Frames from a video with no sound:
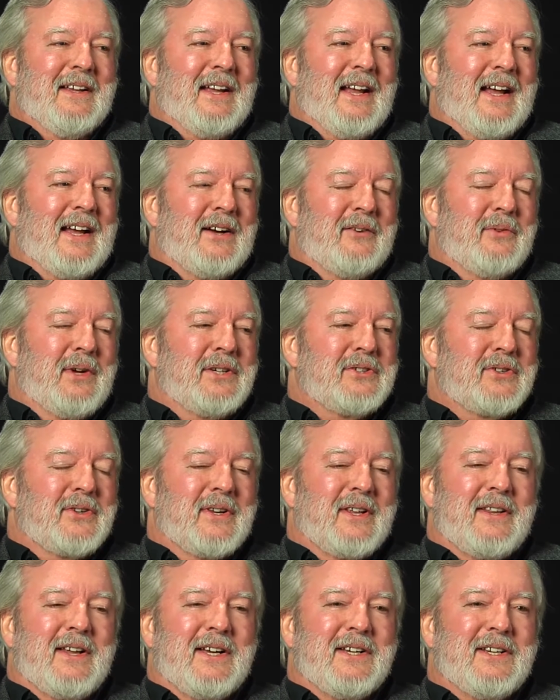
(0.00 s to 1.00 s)

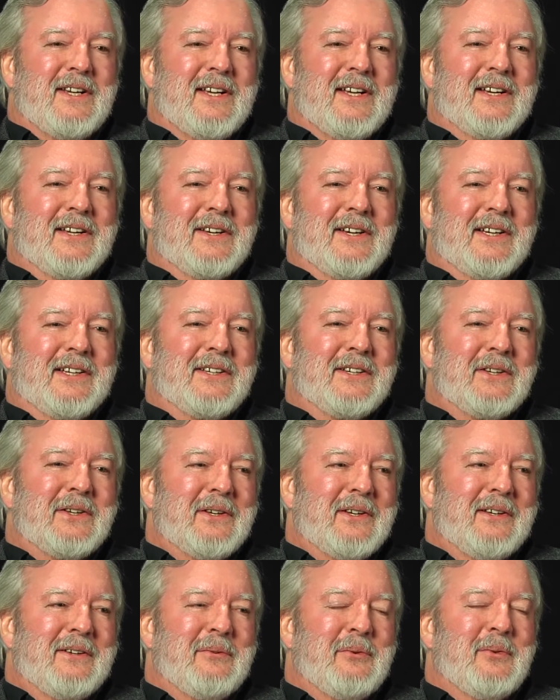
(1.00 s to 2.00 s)
Eventually they did, and
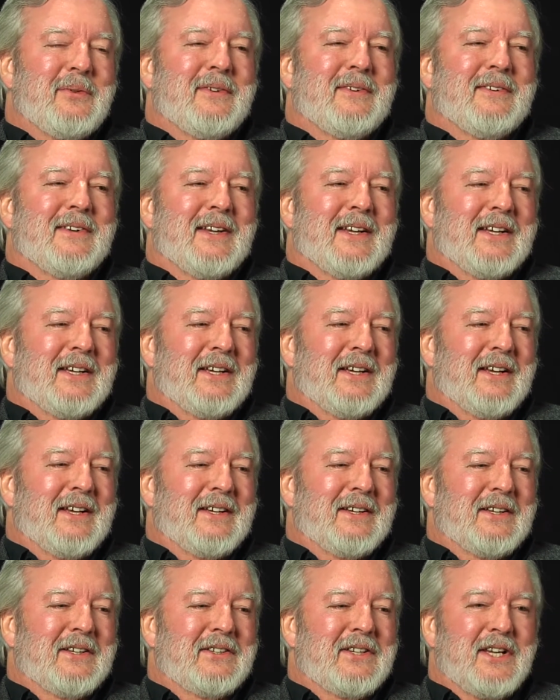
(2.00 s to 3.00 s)

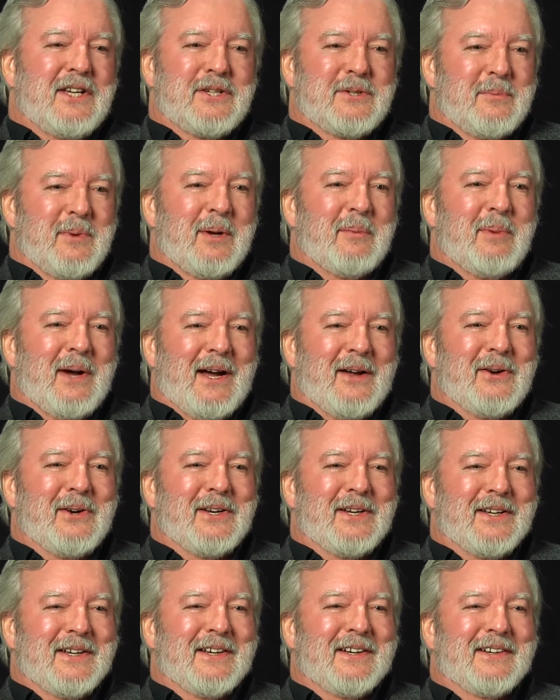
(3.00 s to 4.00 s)
teased me about
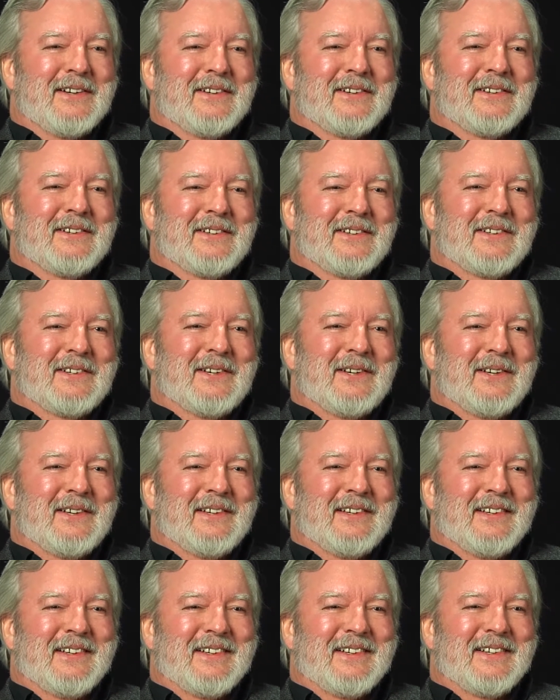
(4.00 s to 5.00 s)
it
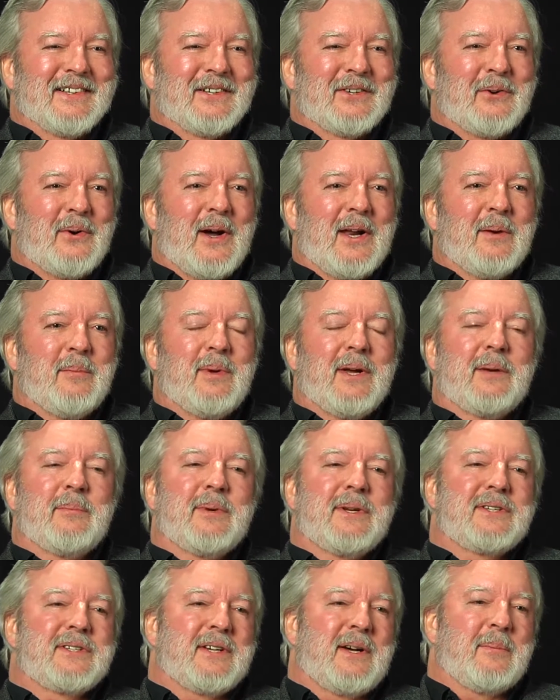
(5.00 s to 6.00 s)
quite a bit.
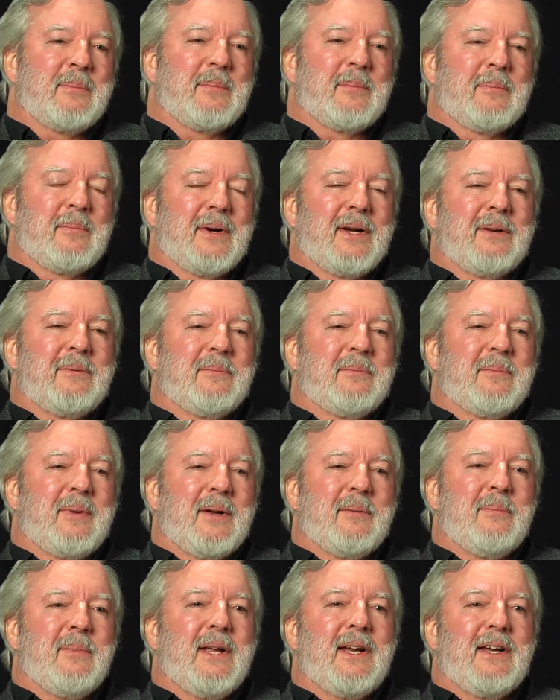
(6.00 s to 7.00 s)

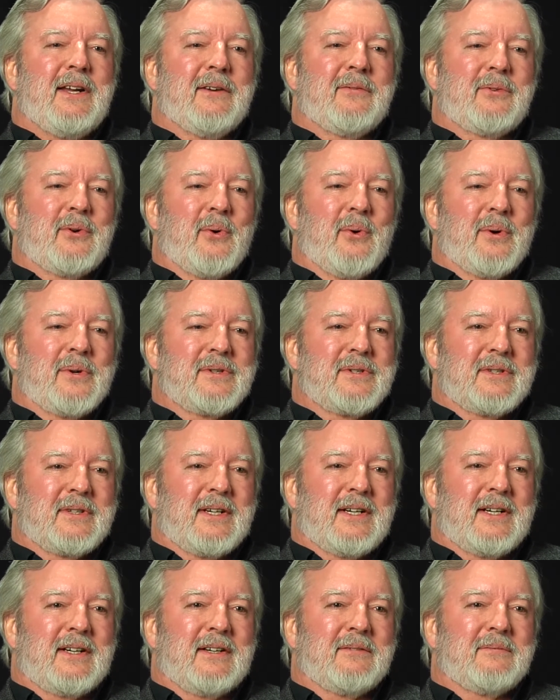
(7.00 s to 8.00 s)
But many, of course,
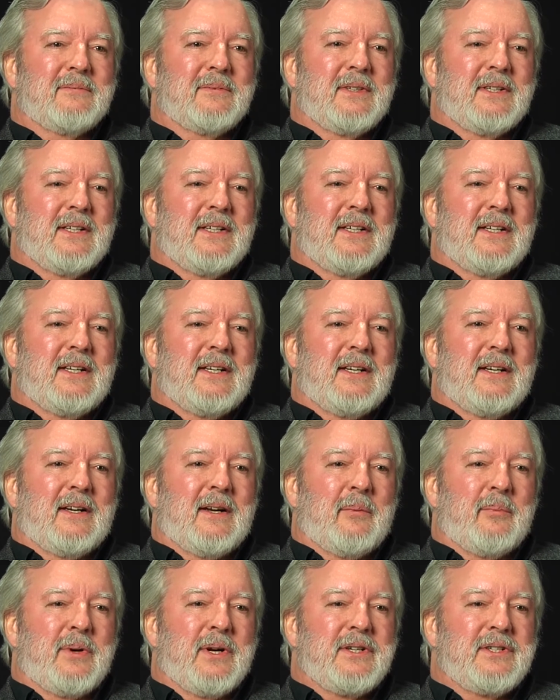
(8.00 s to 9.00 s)

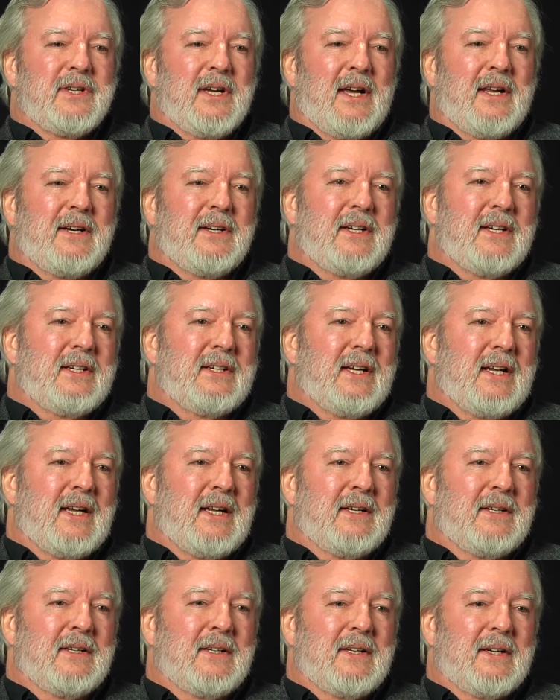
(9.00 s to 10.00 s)
appreciated it,
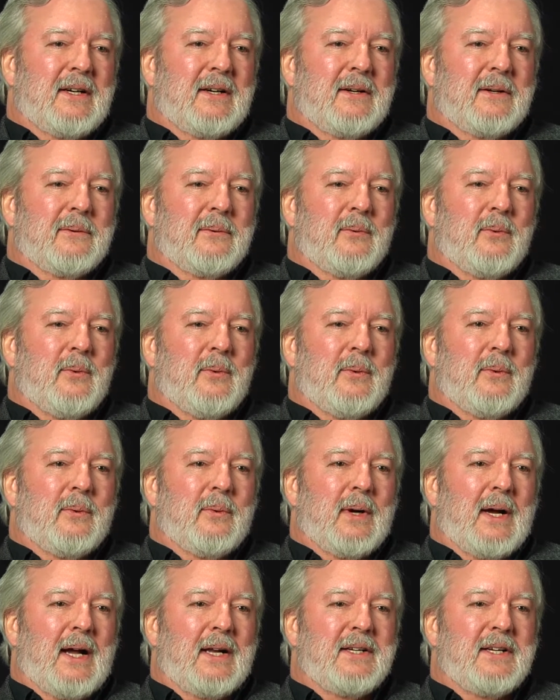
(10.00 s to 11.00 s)
and
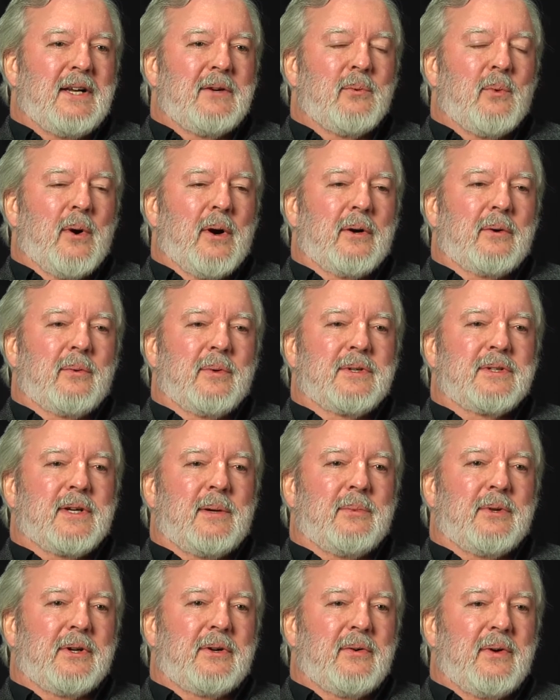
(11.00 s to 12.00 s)
I did work with some
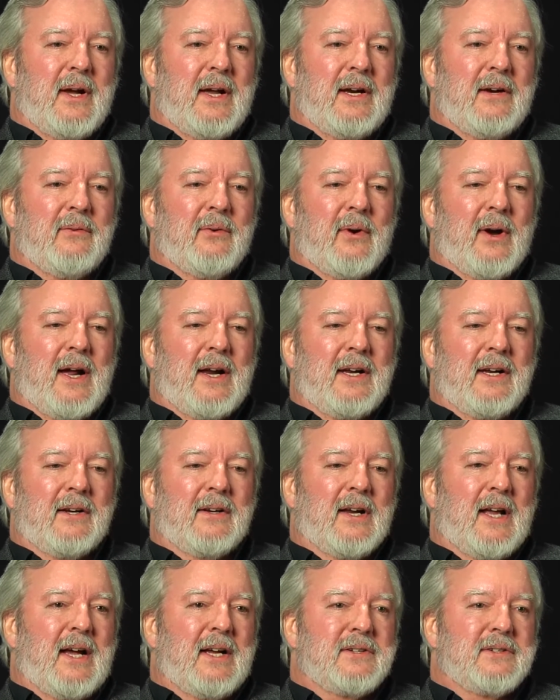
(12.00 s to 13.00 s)
of the creative writing
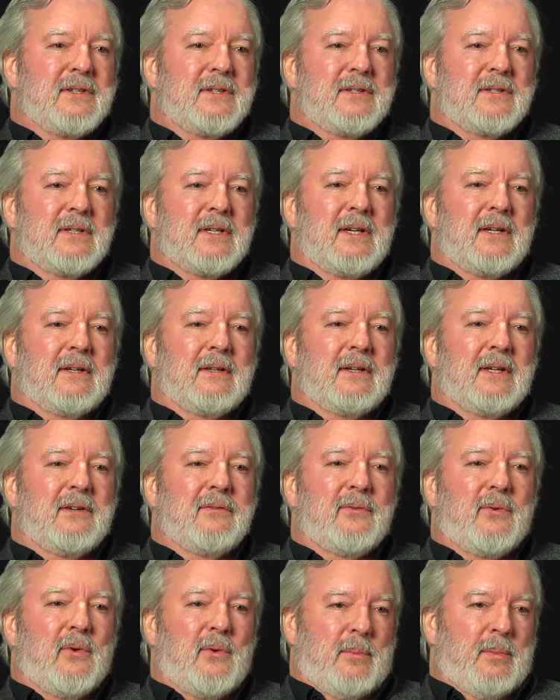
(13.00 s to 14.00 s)
classes
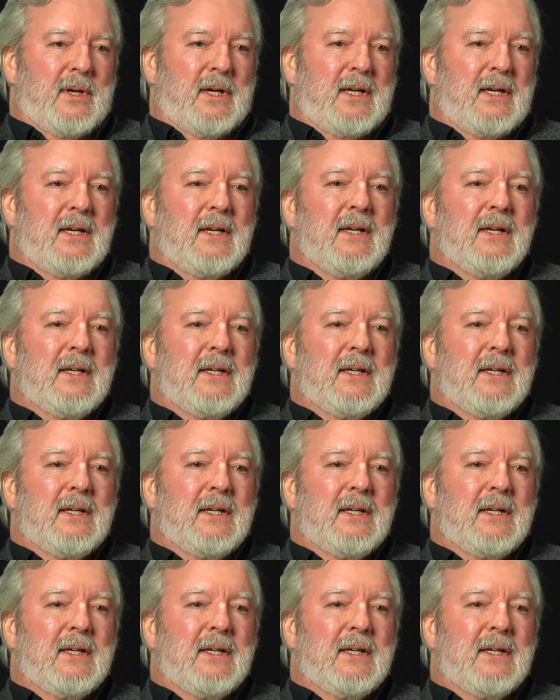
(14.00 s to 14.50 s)
informally